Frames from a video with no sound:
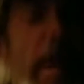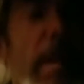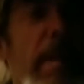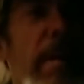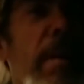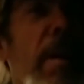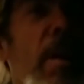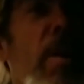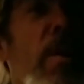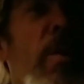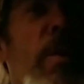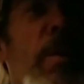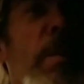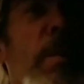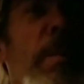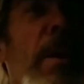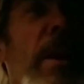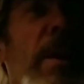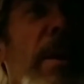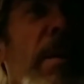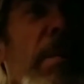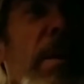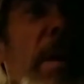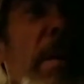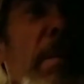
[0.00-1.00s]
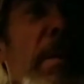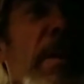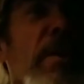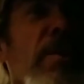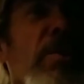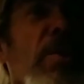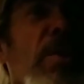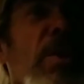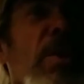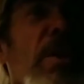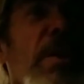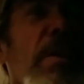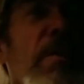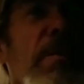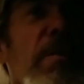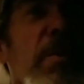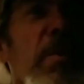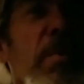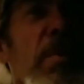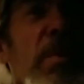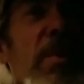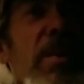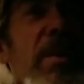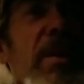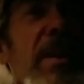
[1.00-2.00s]
Y'all complain about my truck if you
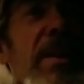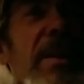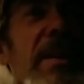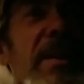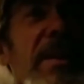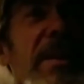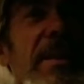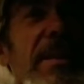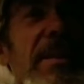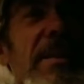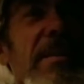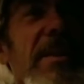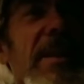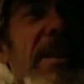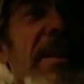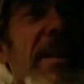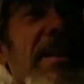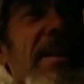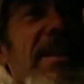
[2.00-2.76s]
want, but